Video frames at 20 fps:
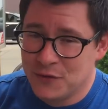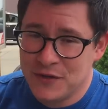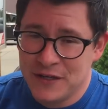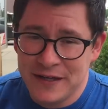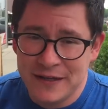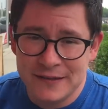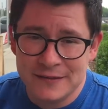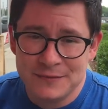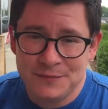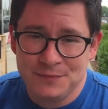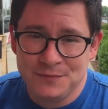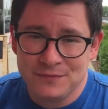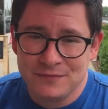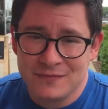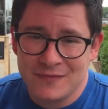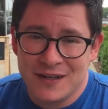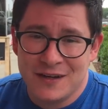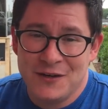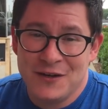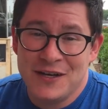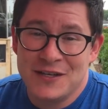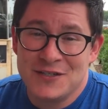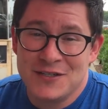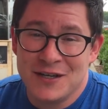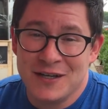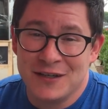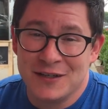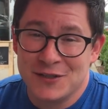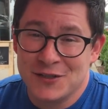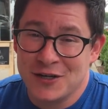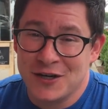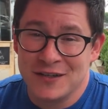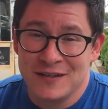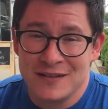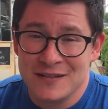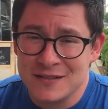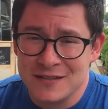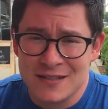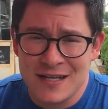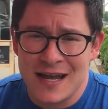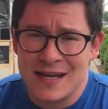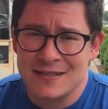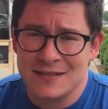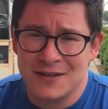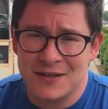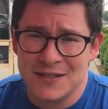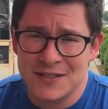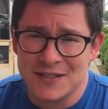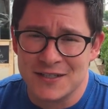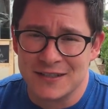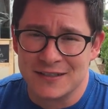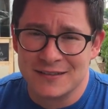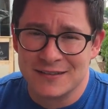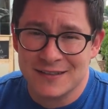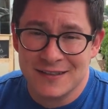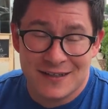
boutique, and you get you a shirt that's a size larger.